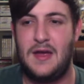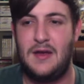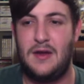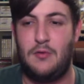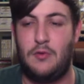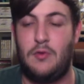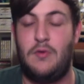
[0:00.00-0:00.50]

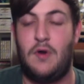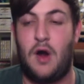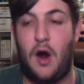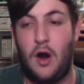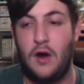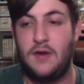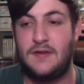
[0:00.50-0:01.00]
Well,
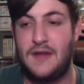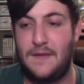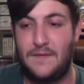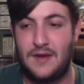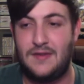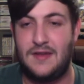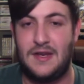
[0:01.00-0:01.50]
are
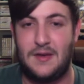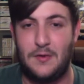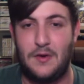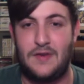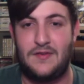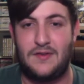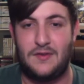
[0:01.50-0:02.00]
definitely
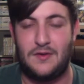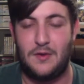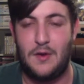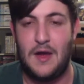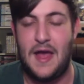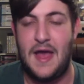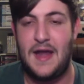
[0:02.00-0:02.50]
going to
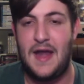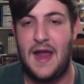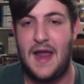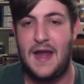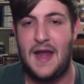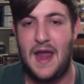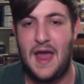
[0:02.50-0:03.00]
go ahead
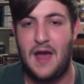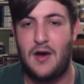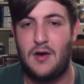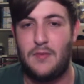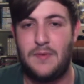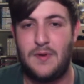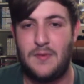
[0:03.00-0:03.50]
and
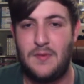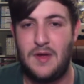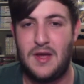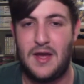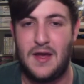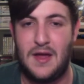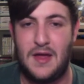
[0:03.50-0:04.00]
help,
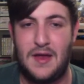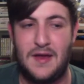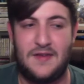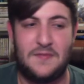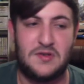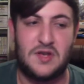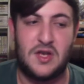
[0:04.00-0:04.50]
uh,
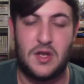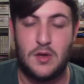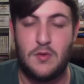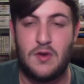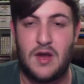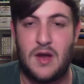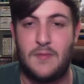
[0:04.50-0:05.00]
especially
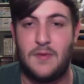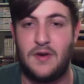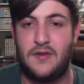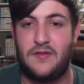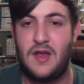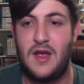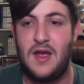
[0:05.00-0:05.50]

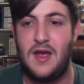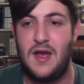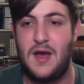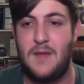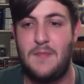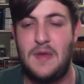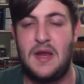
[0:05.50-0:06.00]
newcomers,
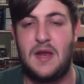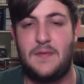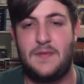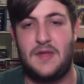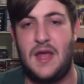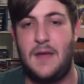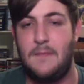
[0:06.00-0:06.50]
uh, pick
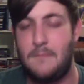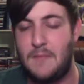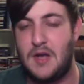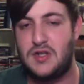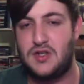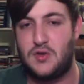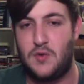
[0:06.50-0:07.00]
up the
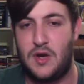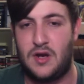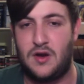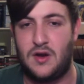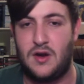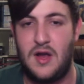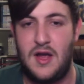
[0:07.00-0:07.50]
game much
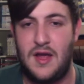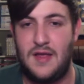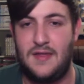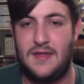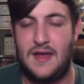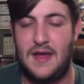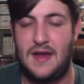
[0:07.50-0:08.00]
quicker
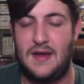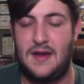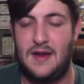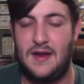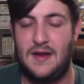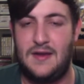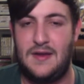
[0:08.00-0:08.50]

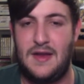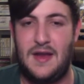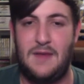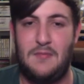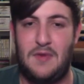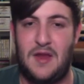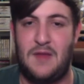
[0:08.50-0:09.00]
than uh,
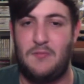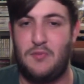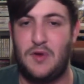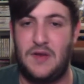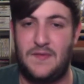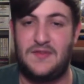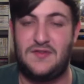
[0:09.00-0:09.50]
in
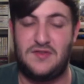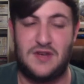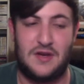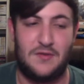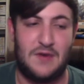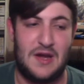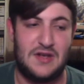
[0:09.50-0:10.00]
previous
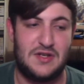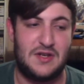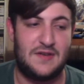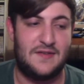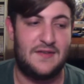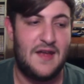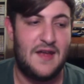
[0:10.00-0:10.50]
generations.